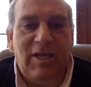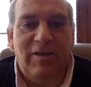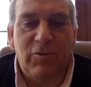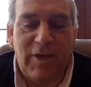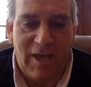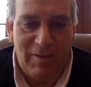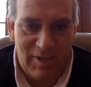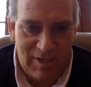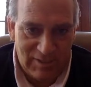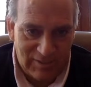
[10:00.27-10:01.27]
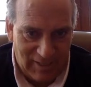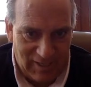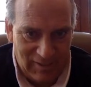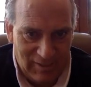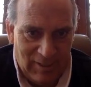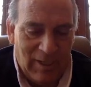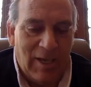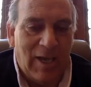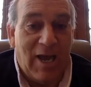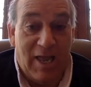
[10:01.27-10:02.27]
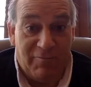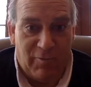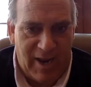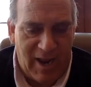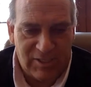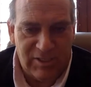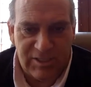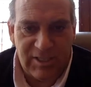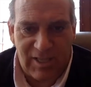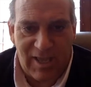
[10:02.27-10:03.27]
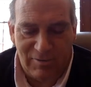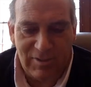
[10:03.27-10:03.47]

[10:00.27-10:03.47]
if you came in and said, I have reactions to loud